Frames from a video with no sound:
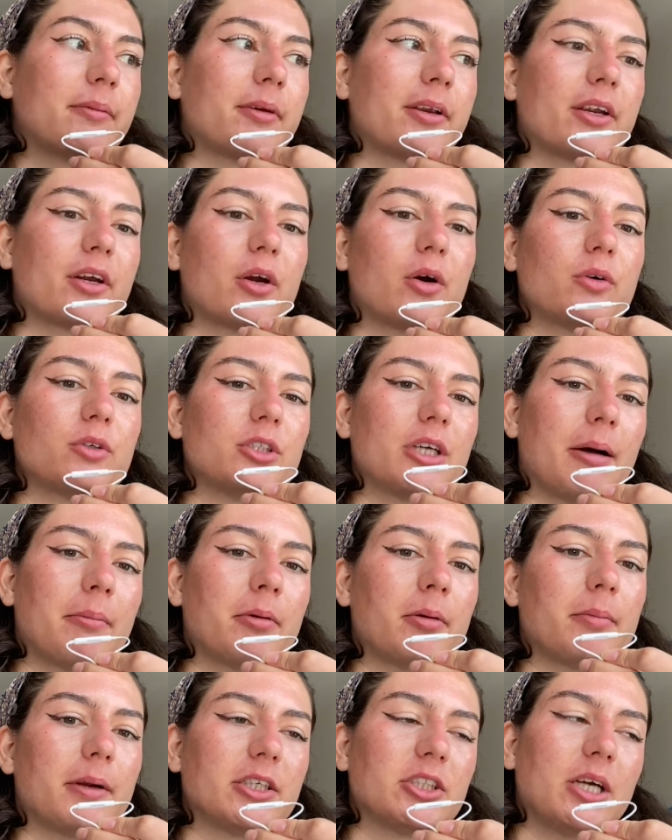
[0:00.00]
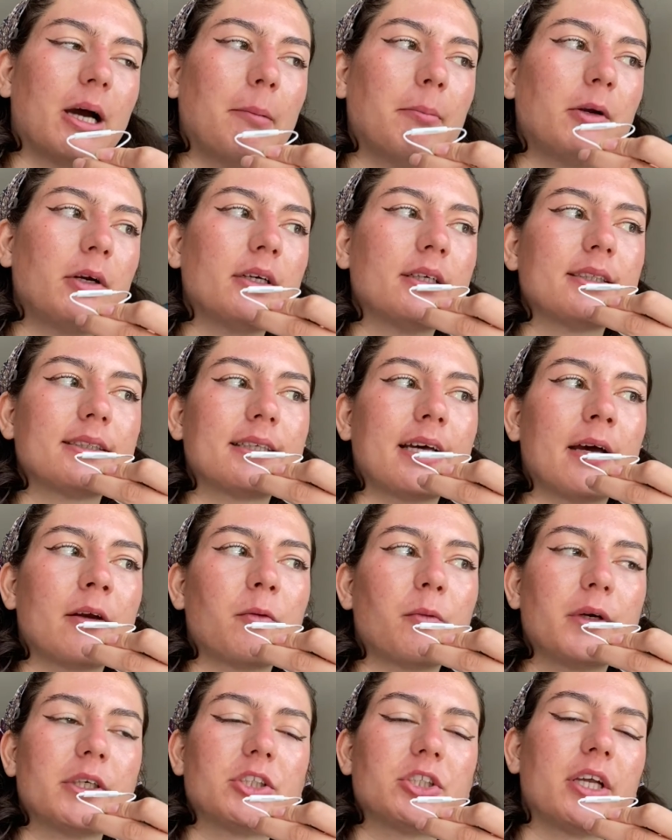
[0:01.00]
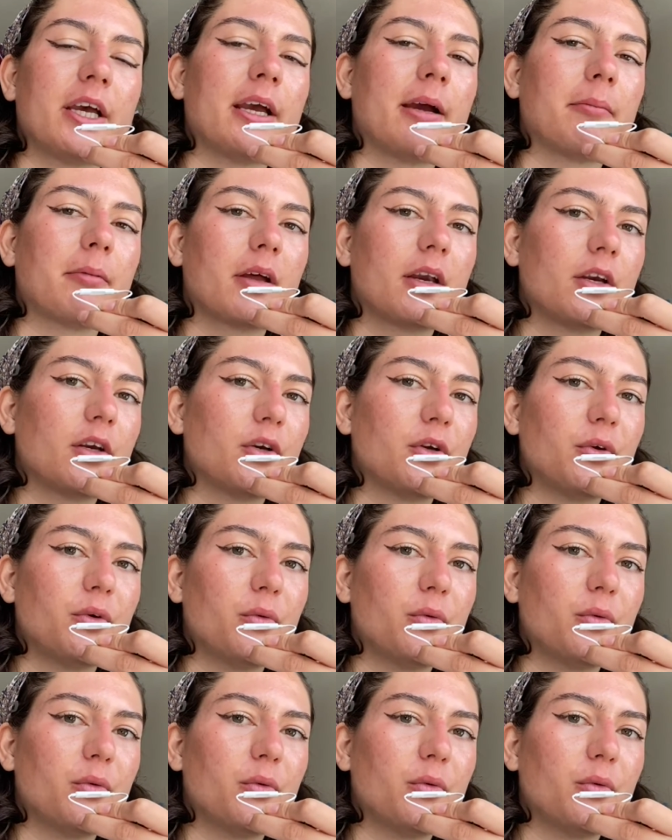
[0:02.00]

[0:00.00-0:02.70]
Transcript: going to go chapter by chapter and decide which day I'm going to do